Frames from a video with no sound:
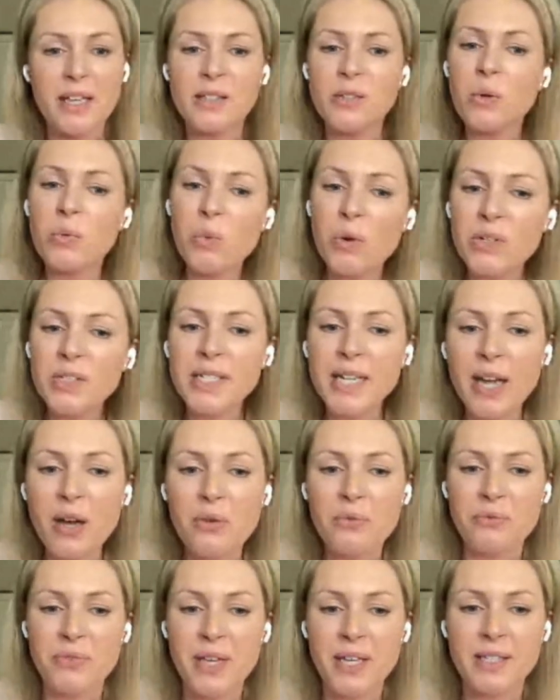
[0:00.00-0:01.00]
Goes, oh, one day
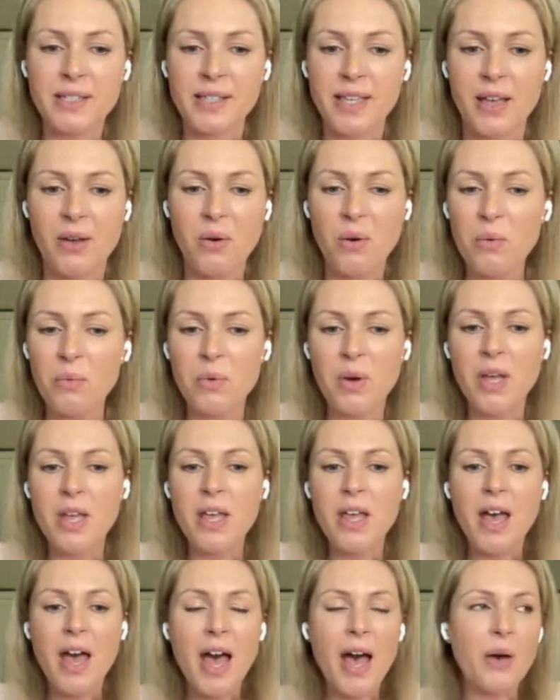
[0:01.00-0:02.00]
I'll fix it, or
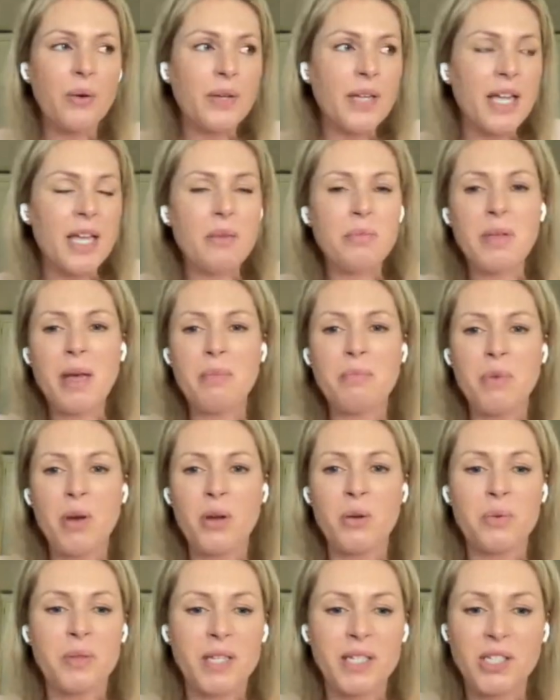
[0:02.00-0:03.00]
I'll keep that
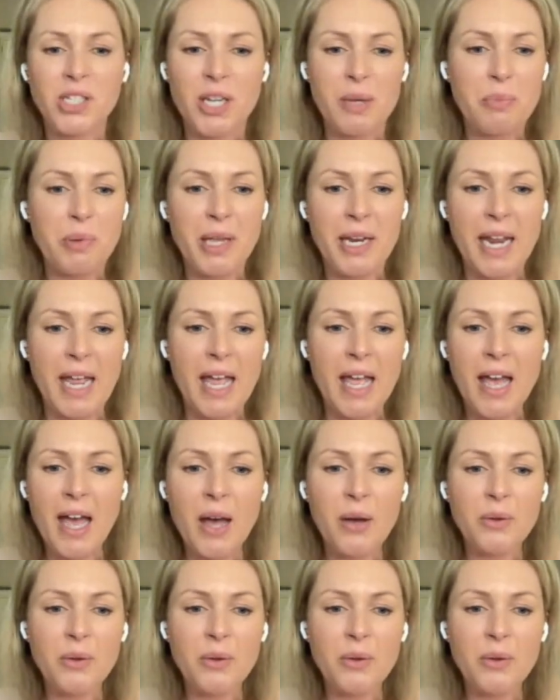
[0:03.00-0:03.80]
mug with a chip in it.